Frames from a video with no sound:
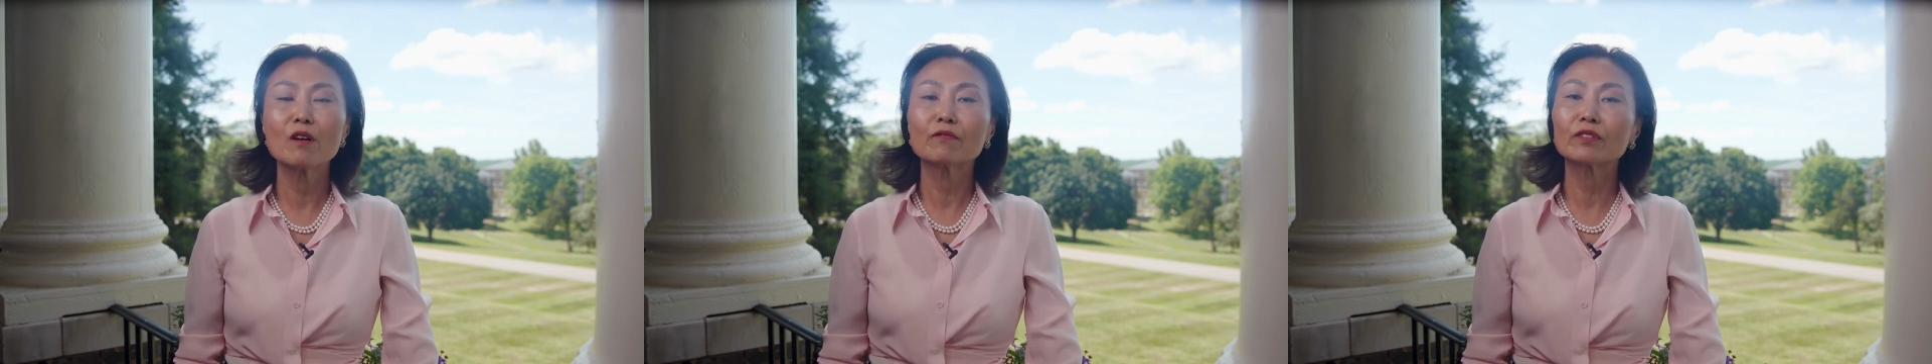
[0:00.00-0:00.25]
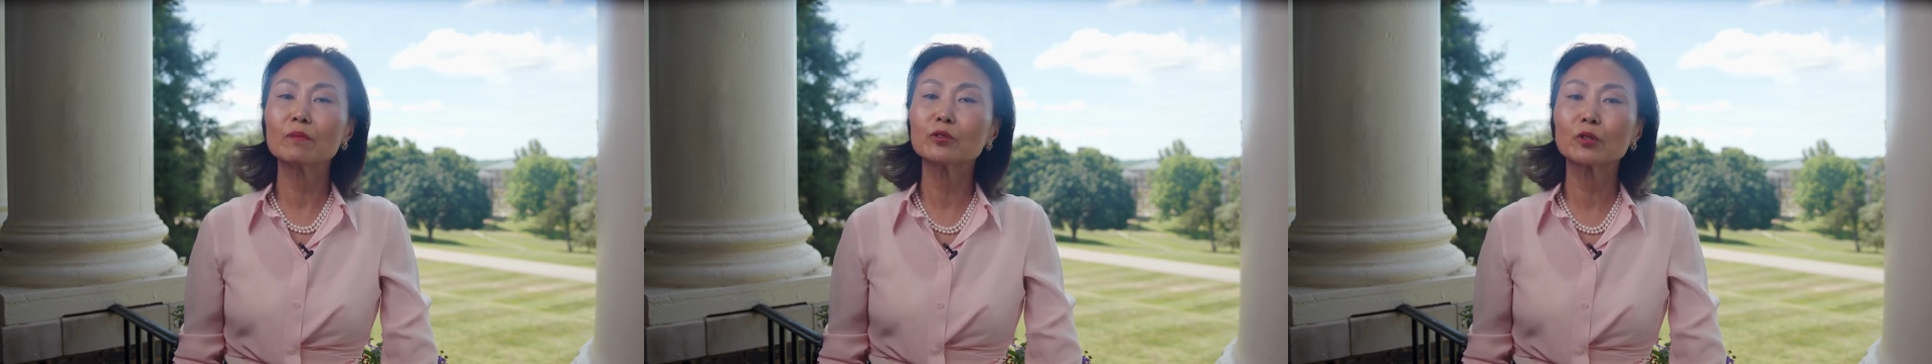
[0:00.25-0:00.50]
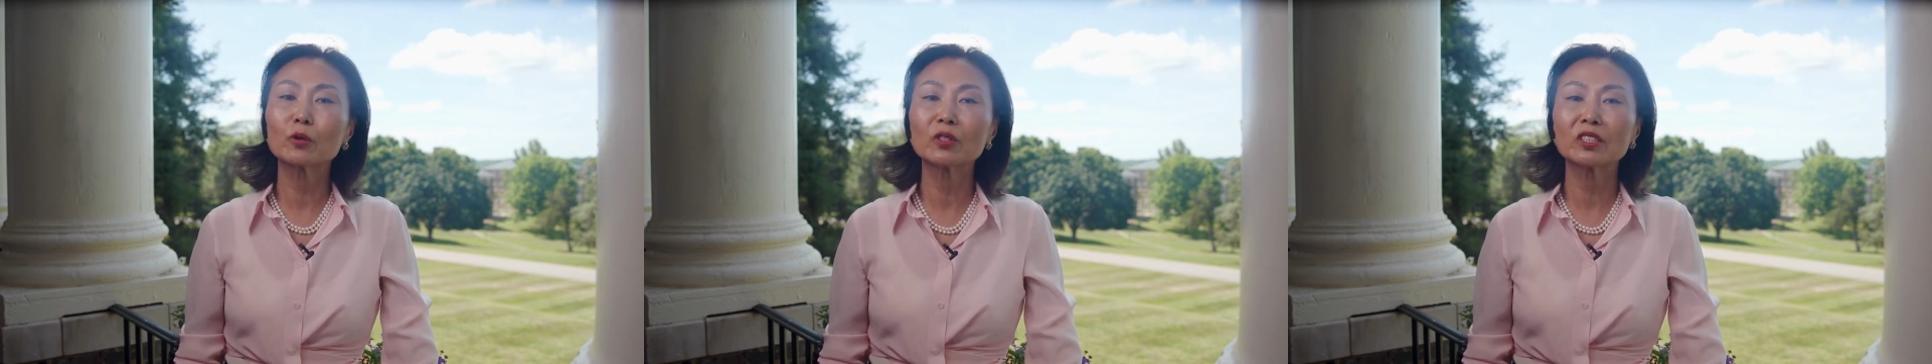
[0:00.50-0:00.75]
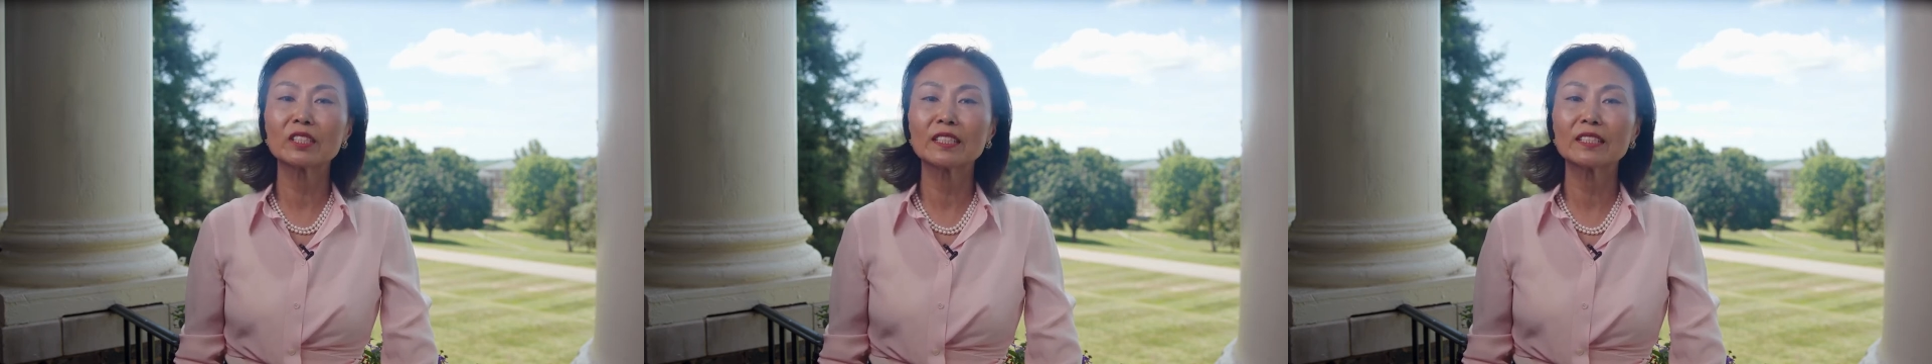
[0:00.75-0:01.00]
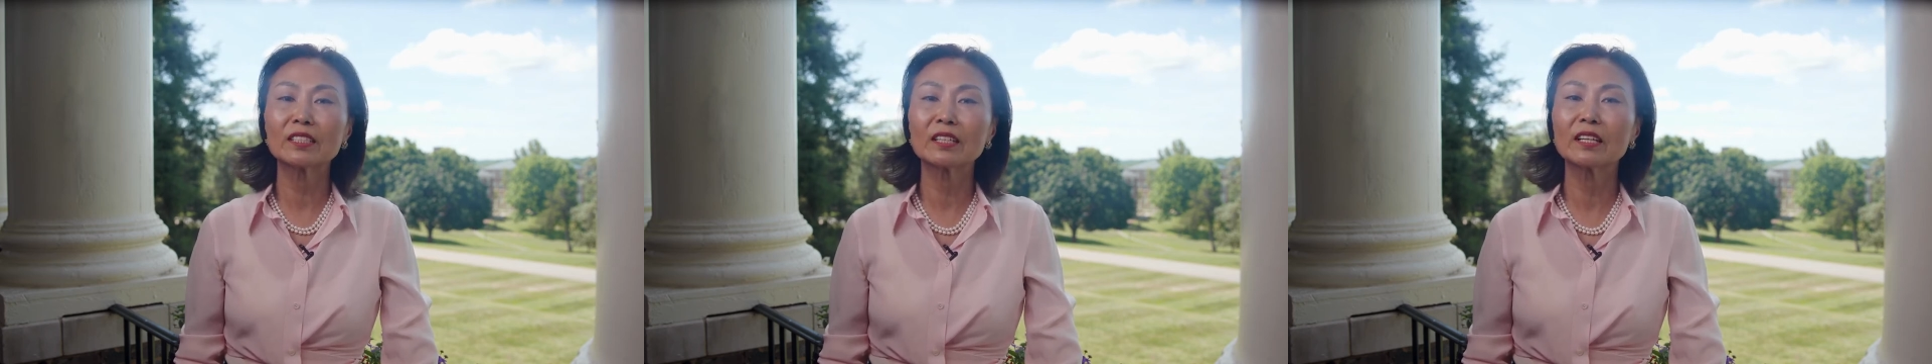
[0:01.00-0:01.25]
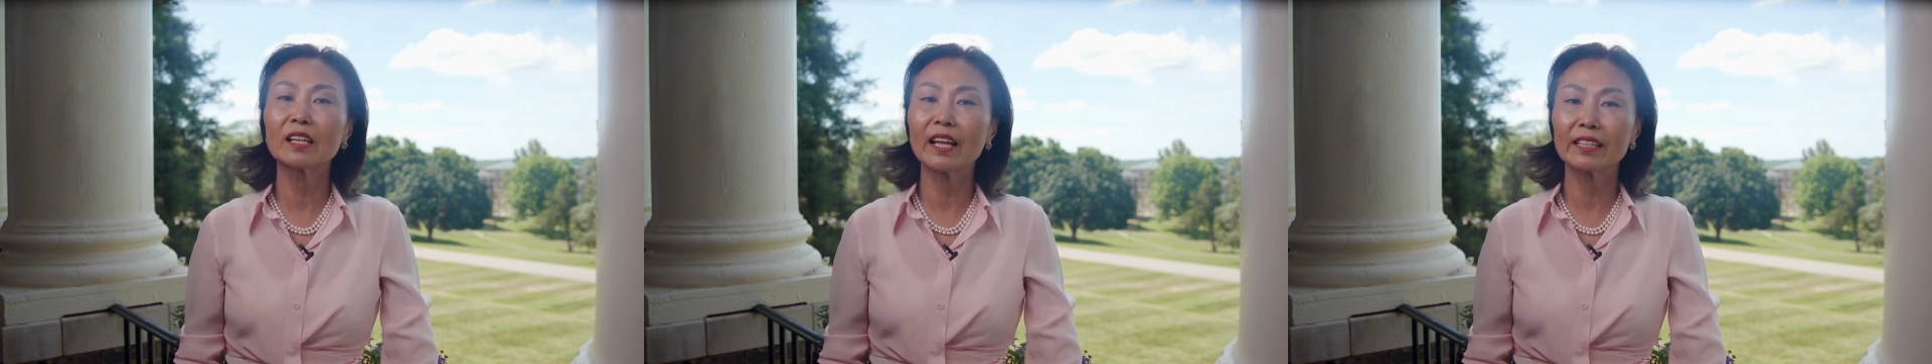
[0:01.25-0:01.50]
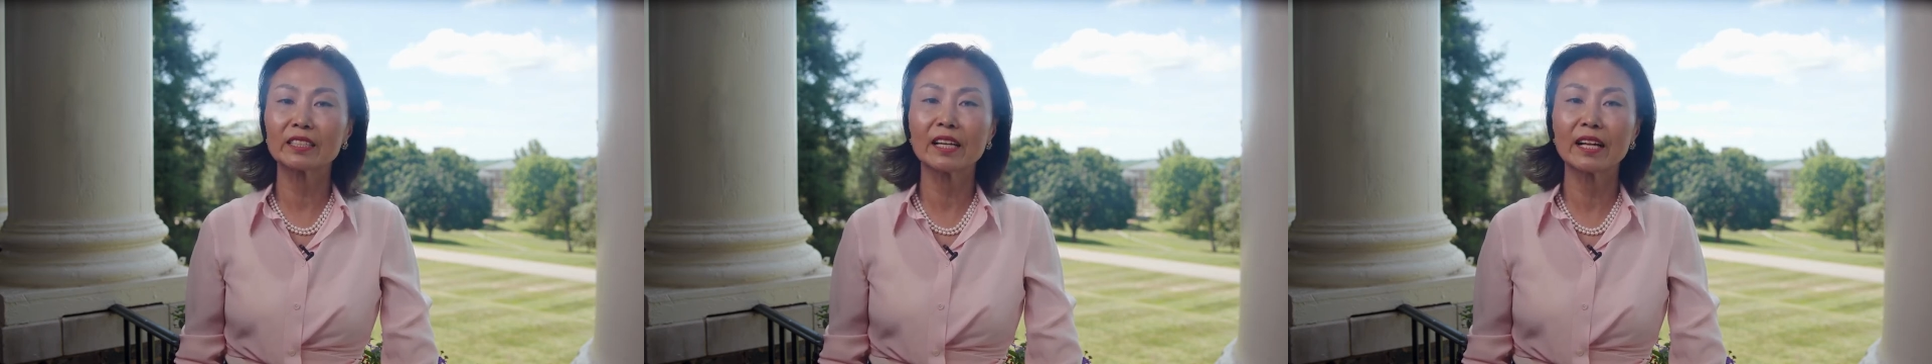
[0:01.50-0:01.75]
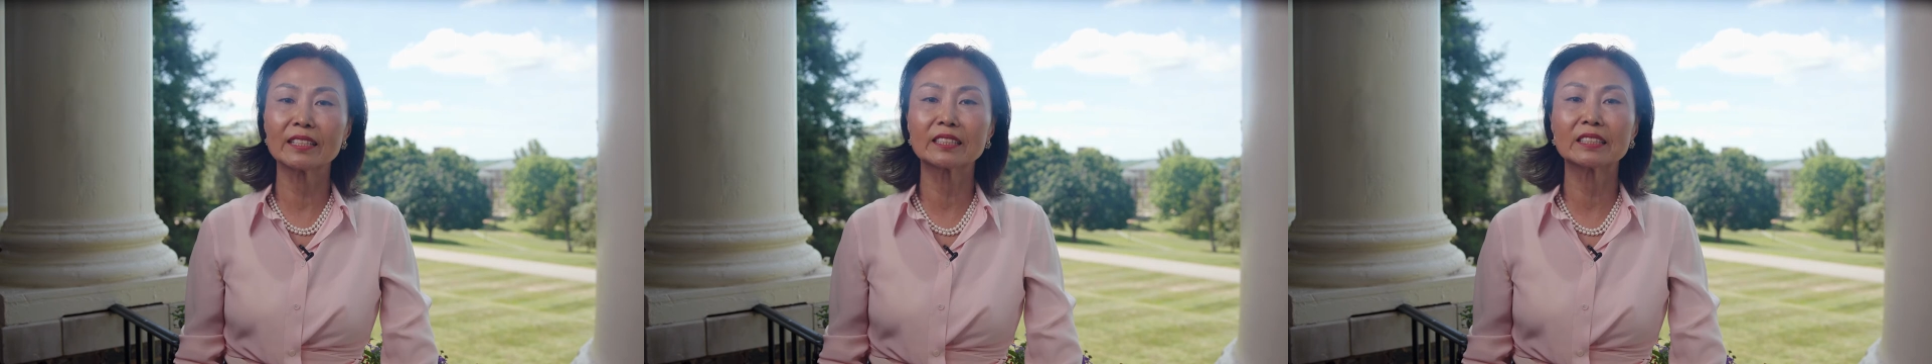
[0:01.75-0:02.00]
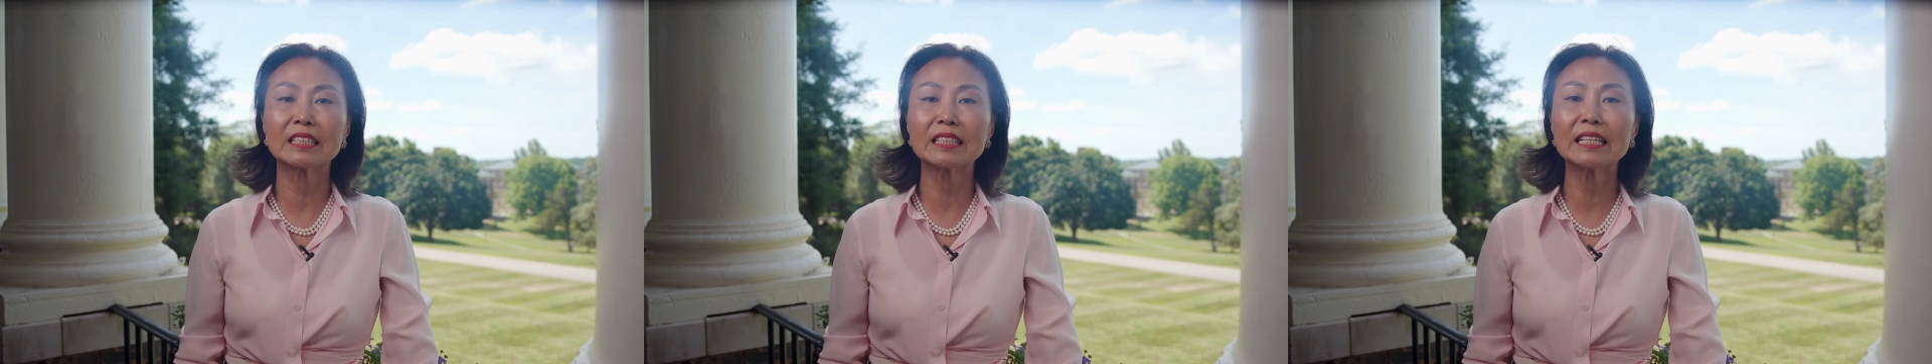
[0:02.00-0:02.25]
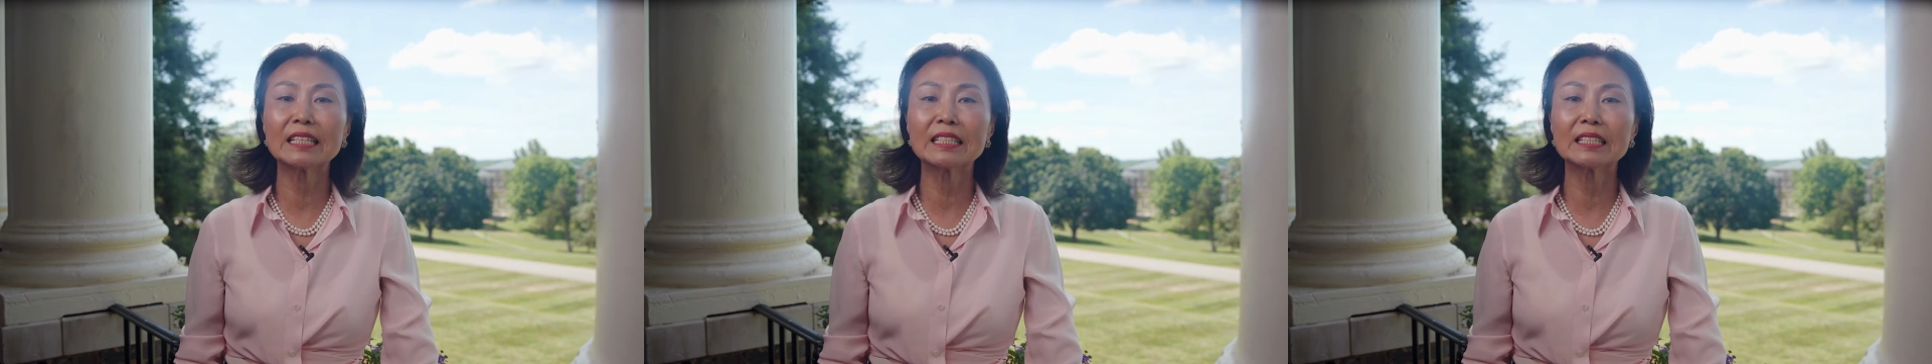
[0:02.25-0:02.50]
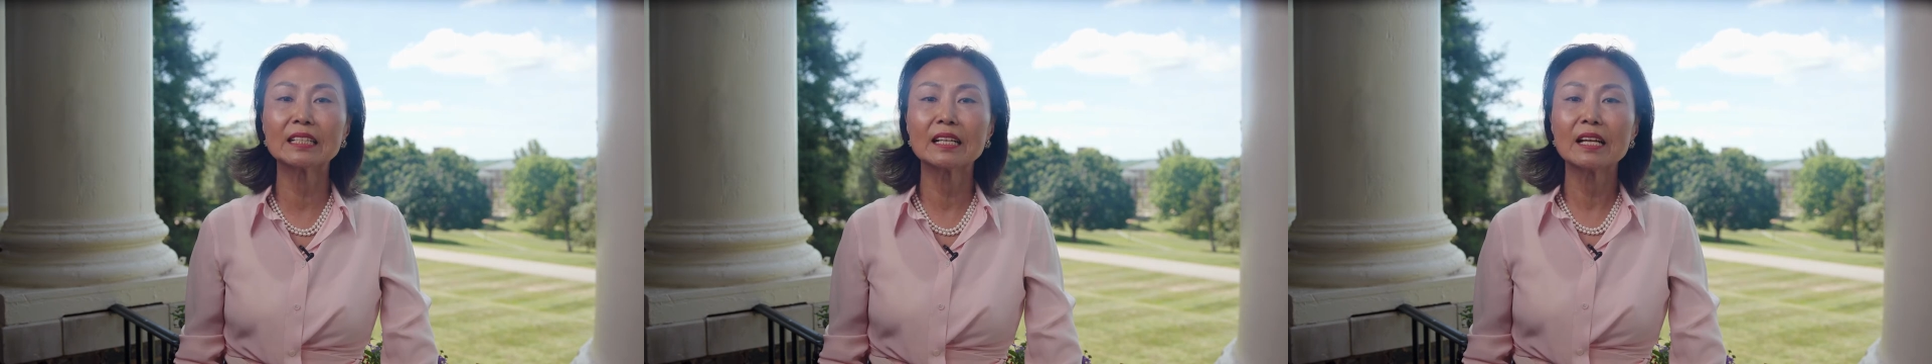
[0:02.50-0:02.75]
from sources like the Elston Inn